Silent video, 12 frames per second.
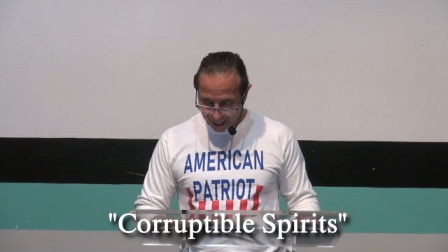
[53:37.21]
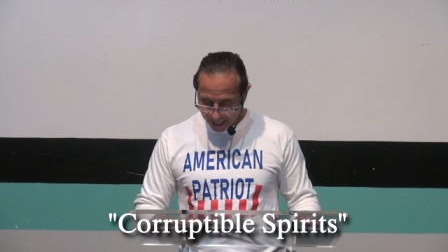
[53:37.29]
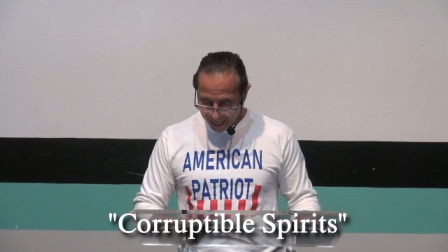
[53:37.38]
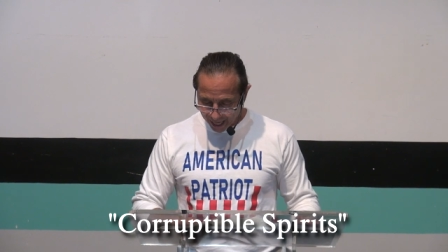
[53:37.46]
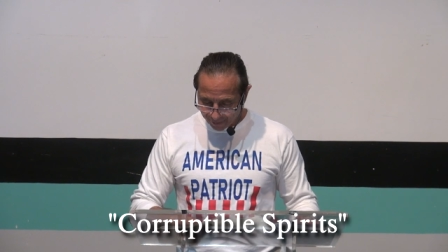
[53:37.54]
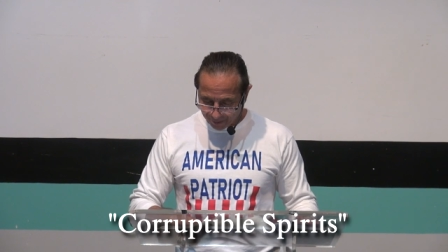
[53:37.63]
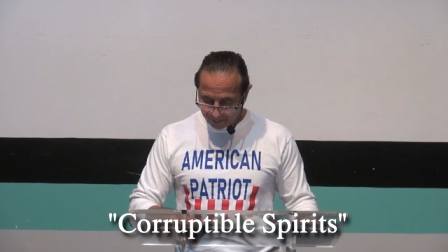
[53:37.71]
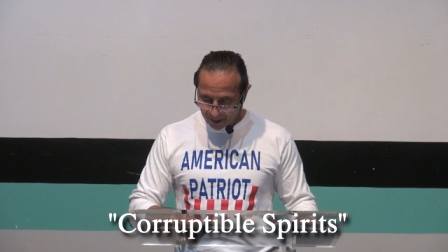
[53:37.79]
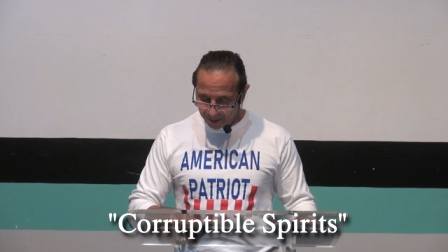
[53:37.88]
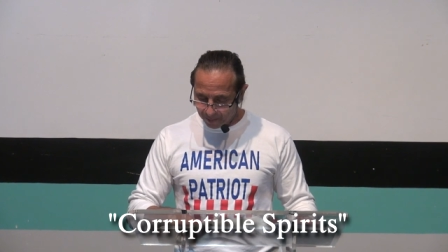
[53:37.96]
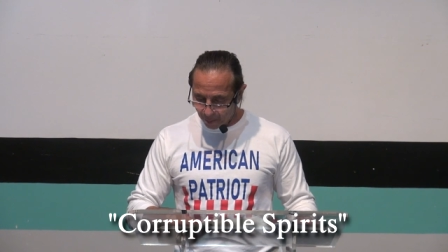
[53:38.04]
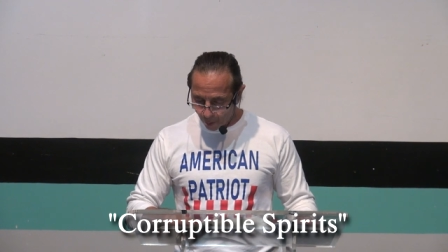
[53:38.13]
having
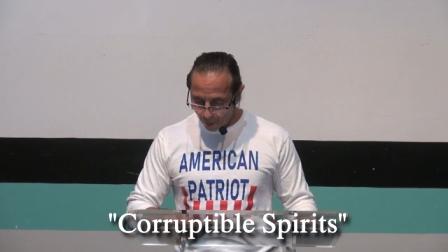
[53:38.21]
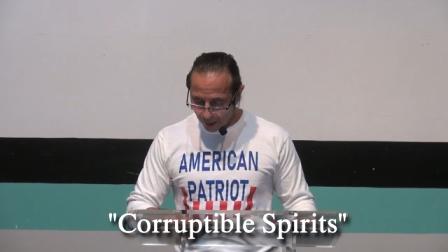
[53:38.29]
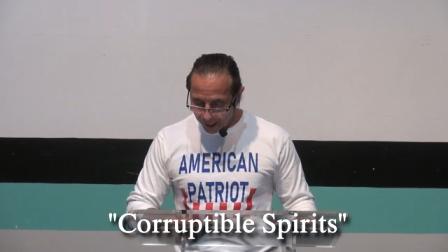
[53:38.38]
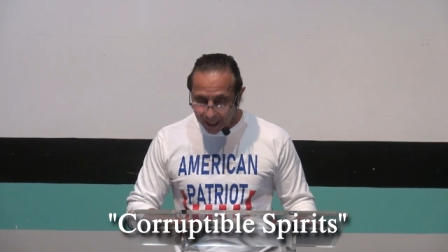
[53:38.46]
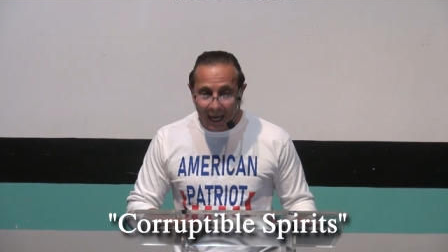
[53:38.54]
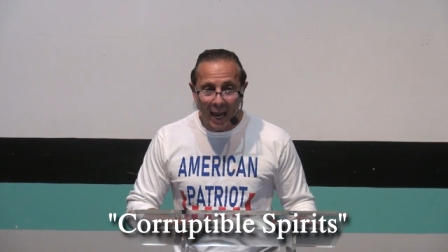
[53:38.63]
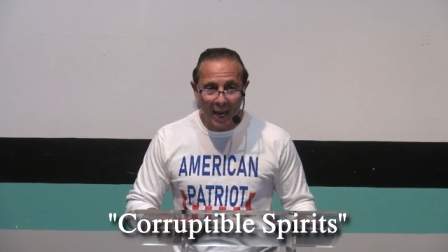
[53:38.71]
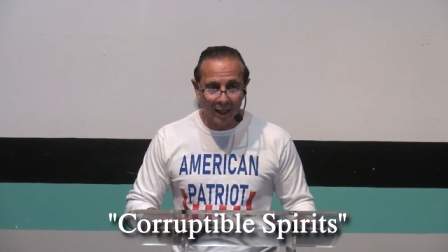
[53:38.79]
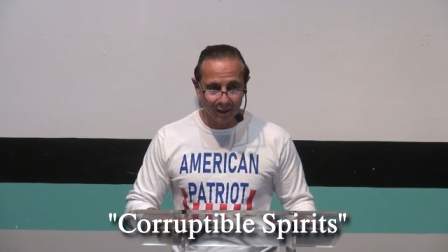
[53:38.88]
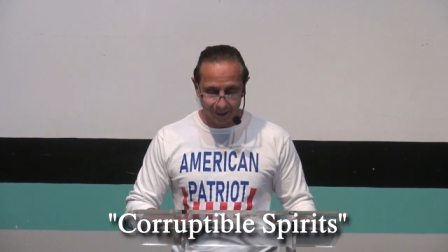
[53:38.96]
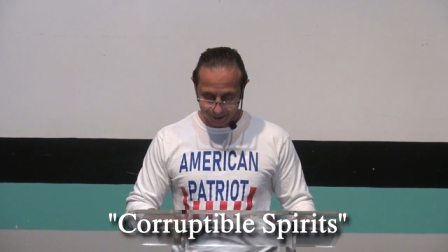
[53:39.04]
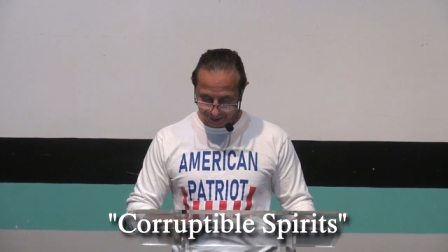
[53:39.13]
been born
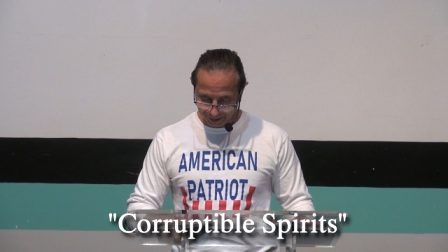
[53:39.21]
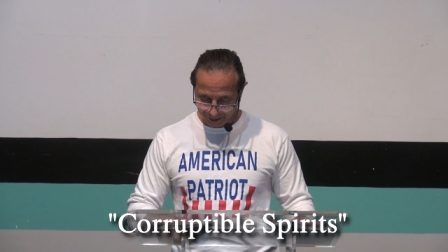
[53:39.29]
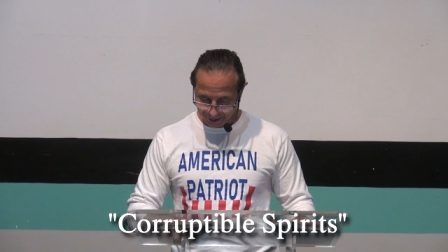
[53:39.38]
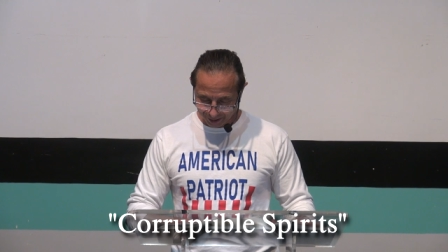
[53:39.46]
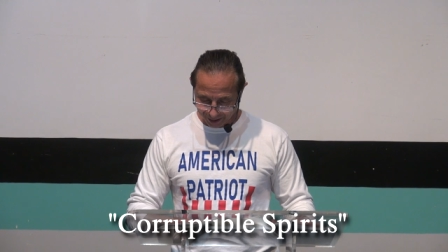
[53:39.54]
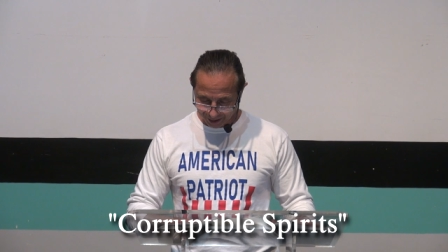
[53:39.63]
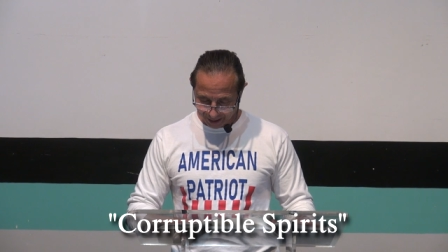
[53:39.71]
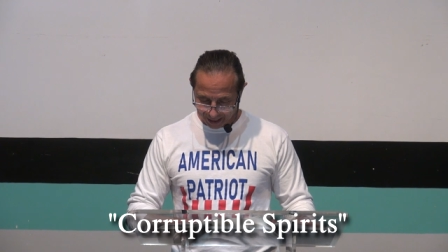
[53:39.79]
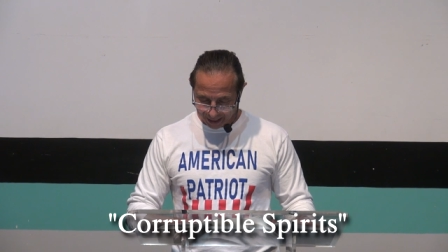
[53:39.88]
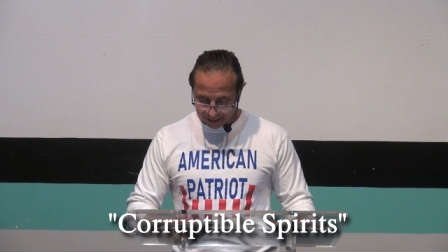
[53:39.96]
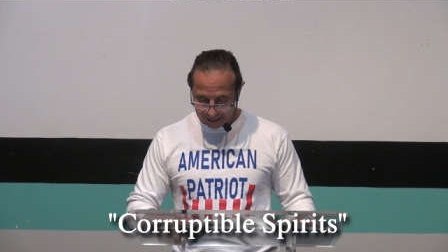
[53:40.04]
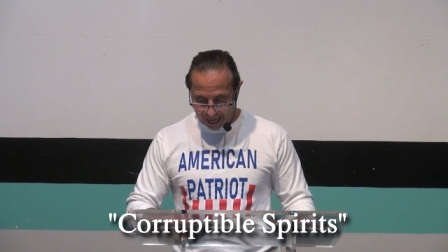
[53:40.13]
again,
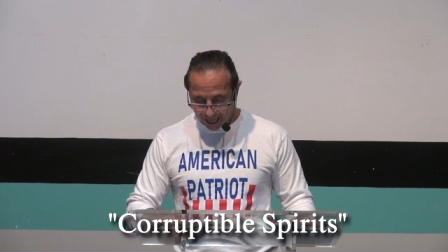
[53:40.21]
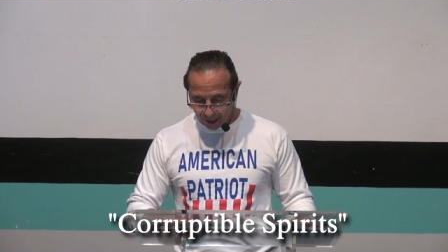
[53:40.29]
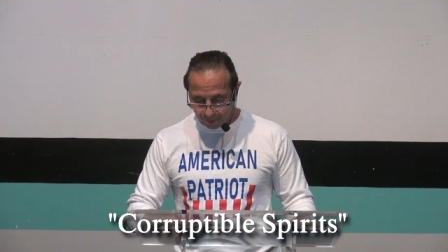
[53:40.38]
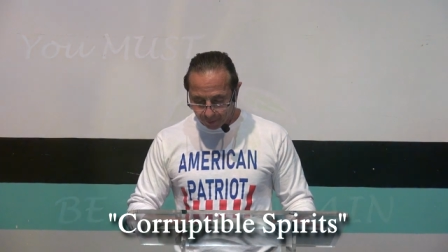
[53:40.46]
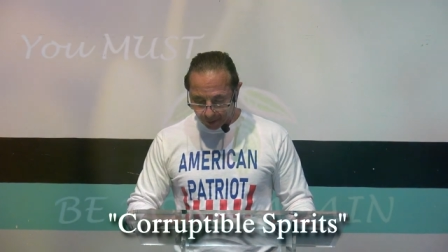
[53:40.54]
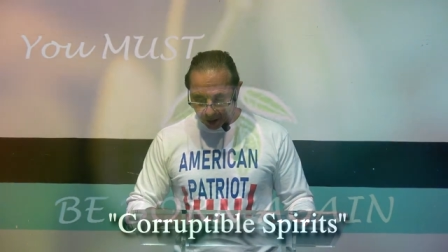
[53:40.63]
not of